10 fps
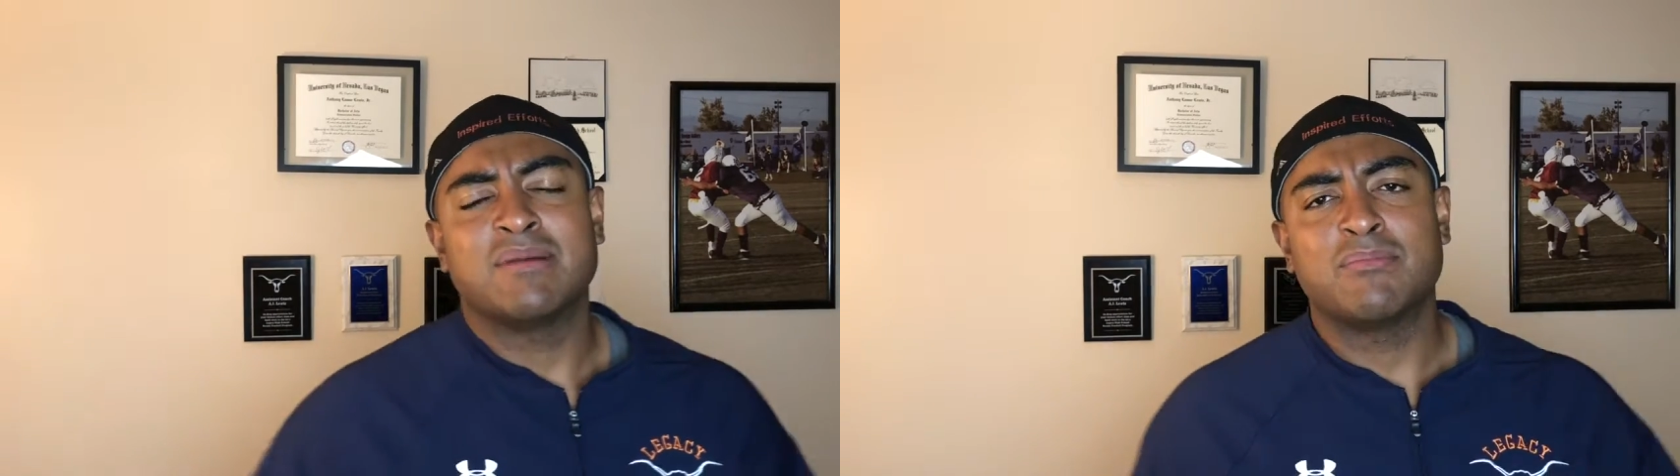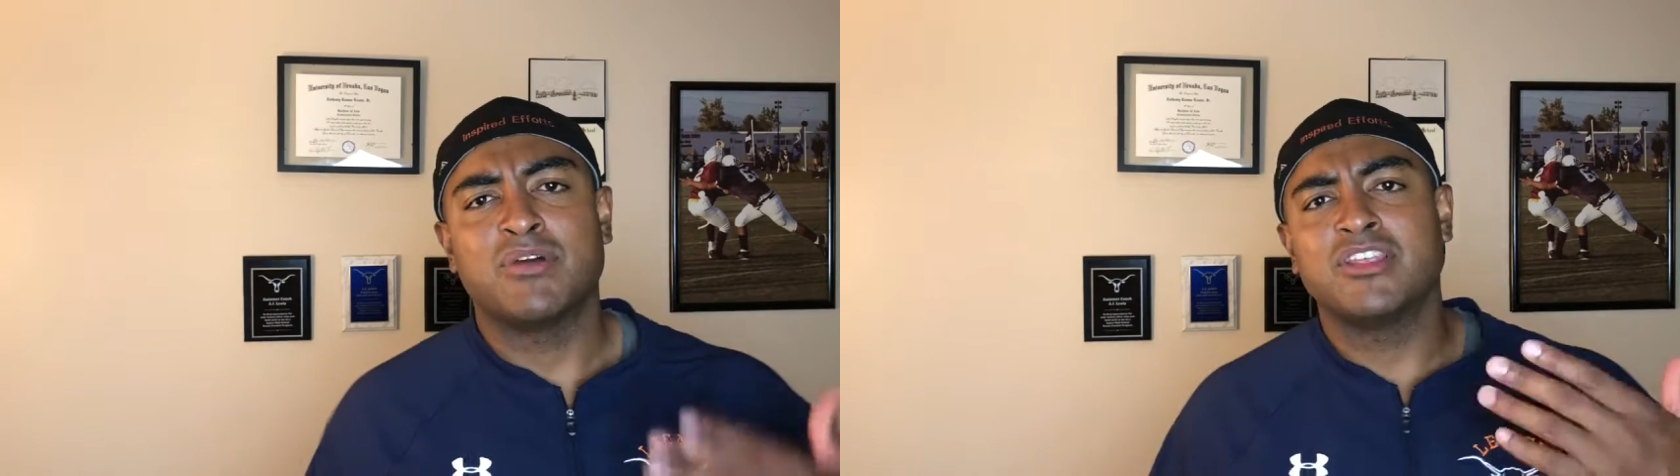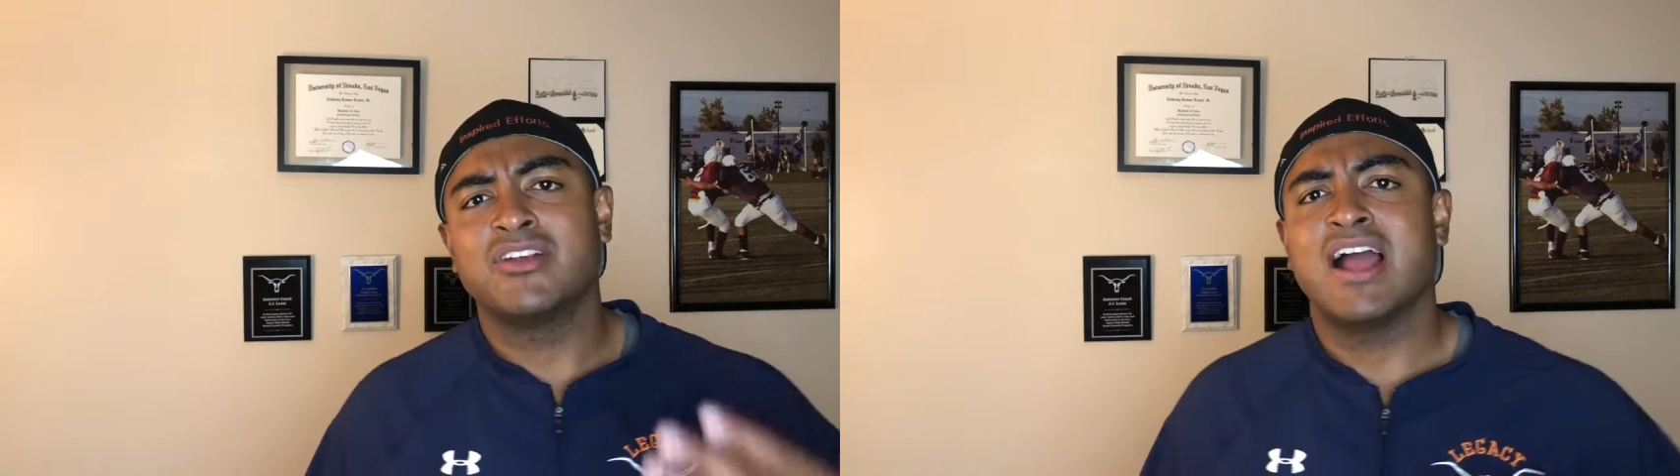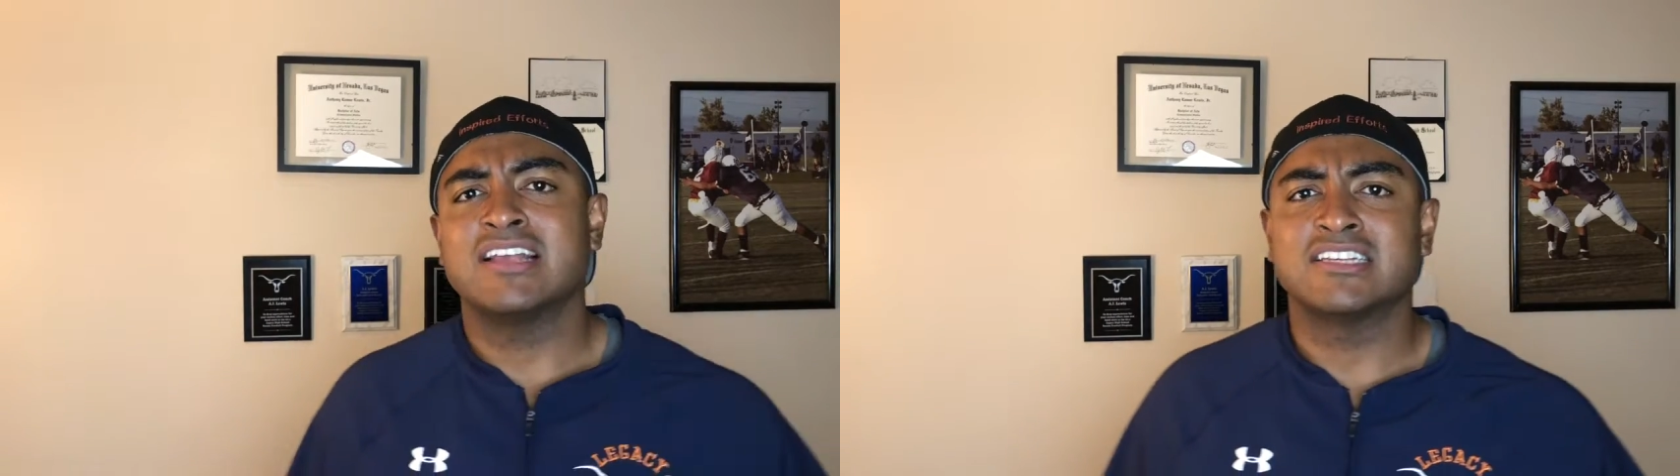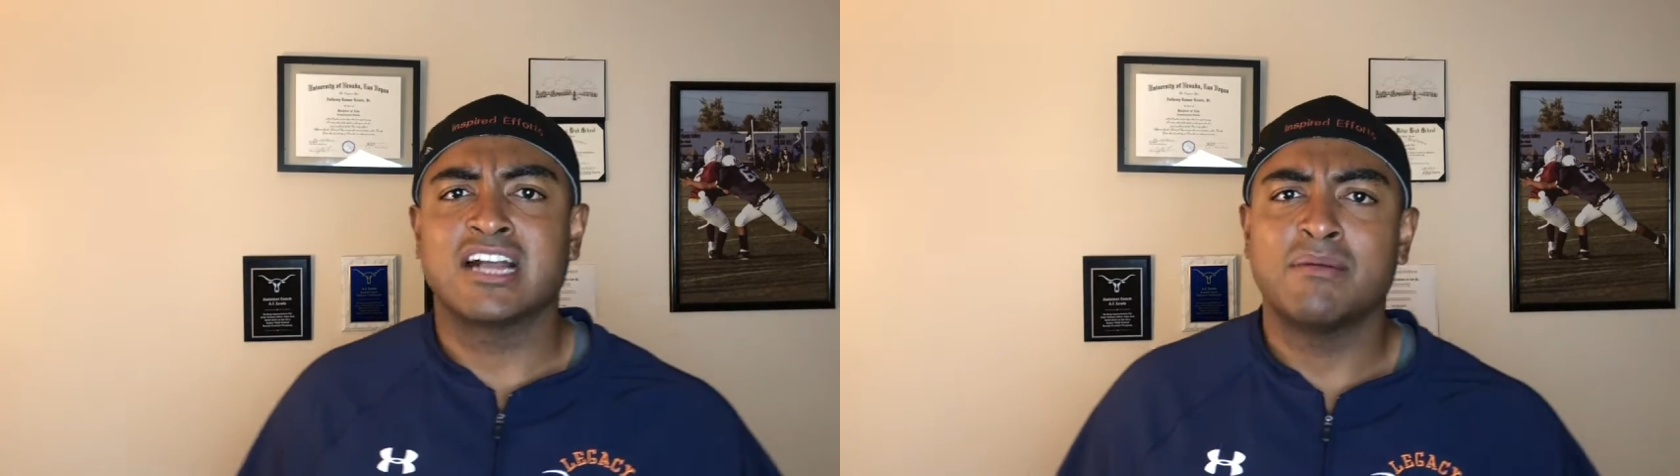and my brother
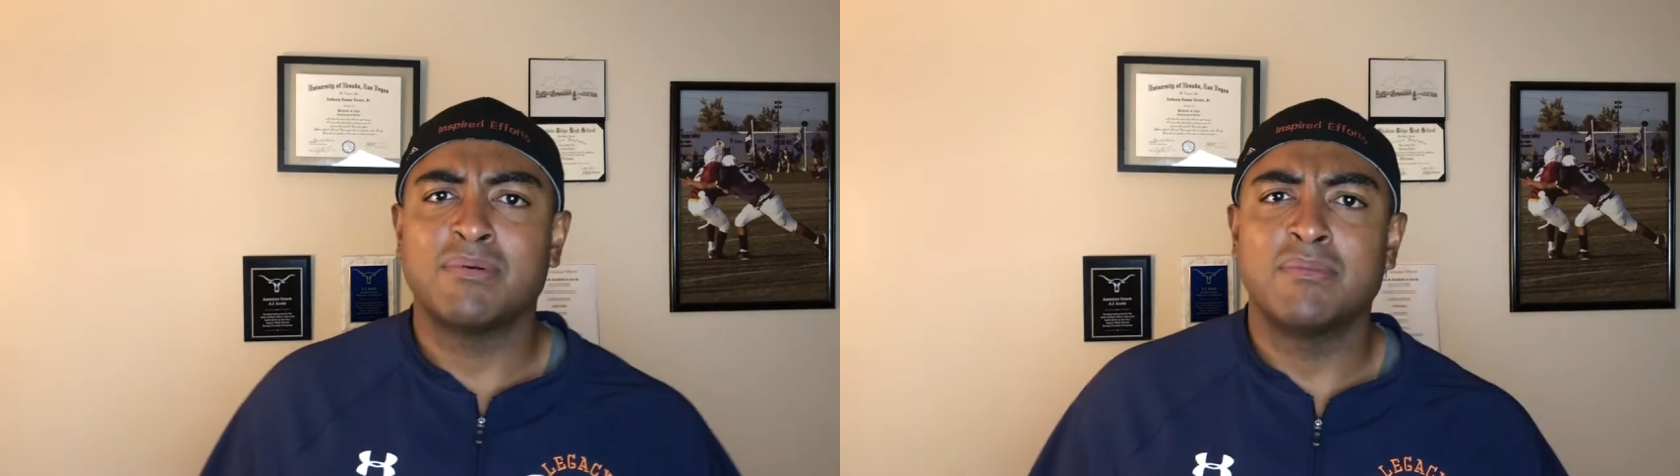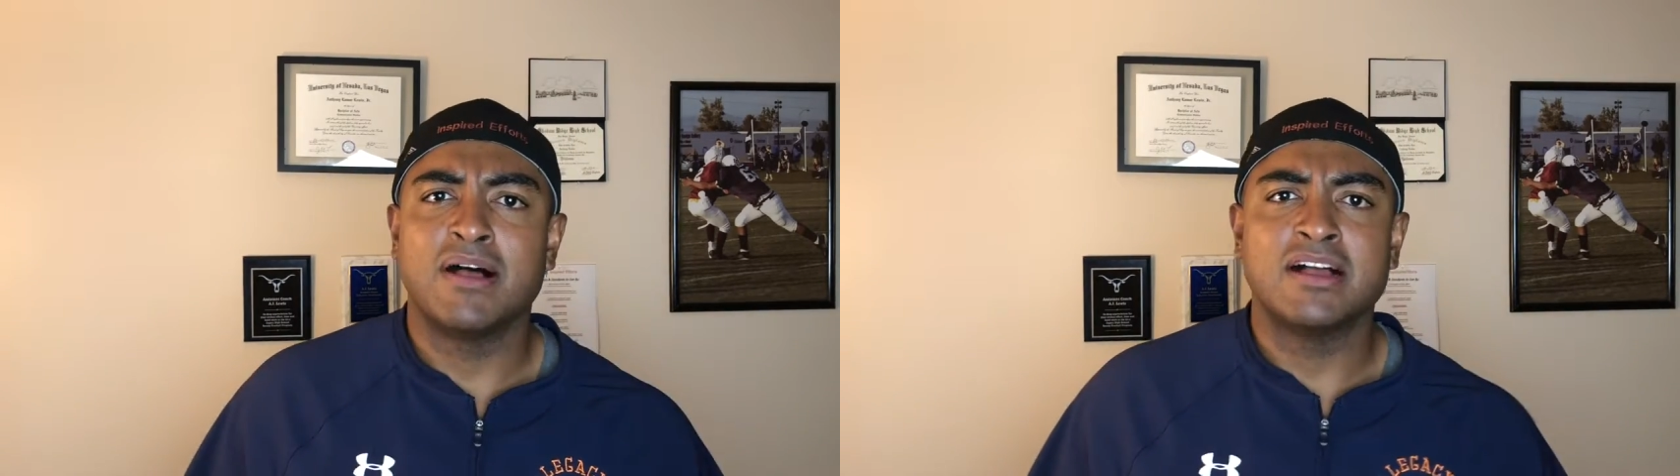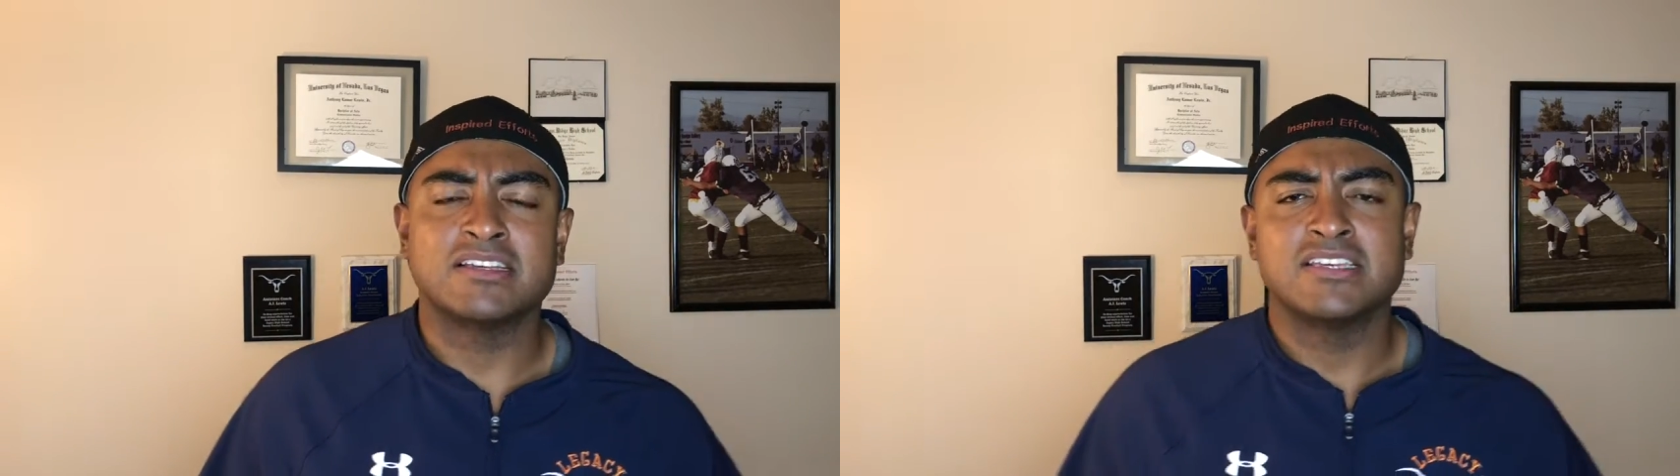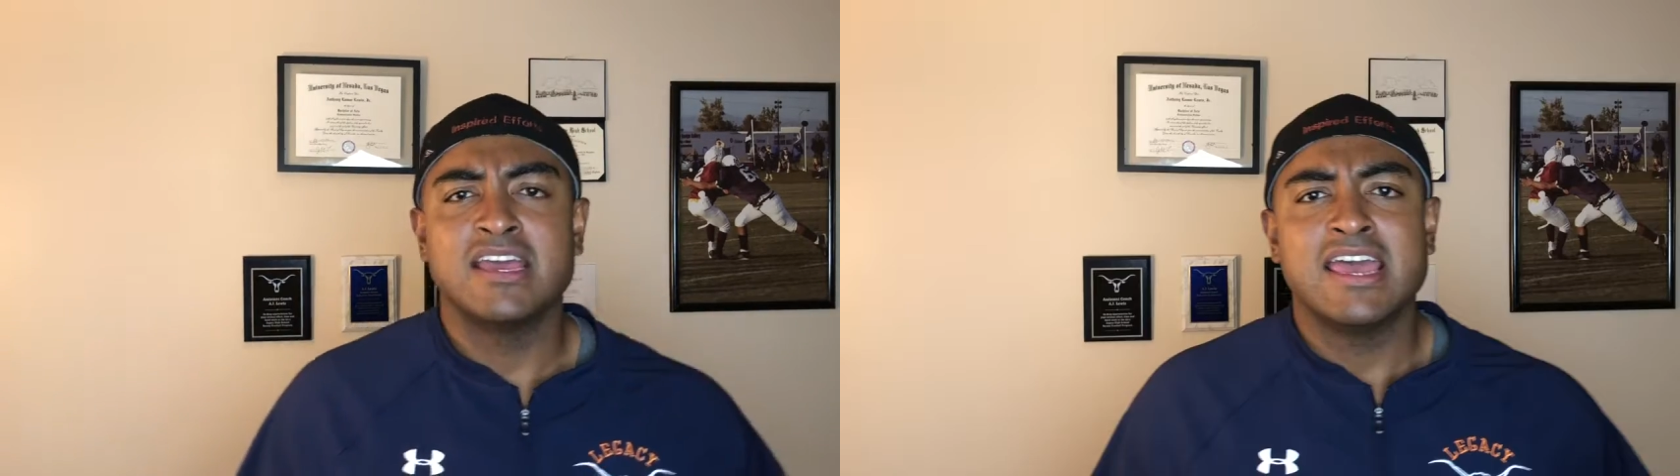has a couple bucks,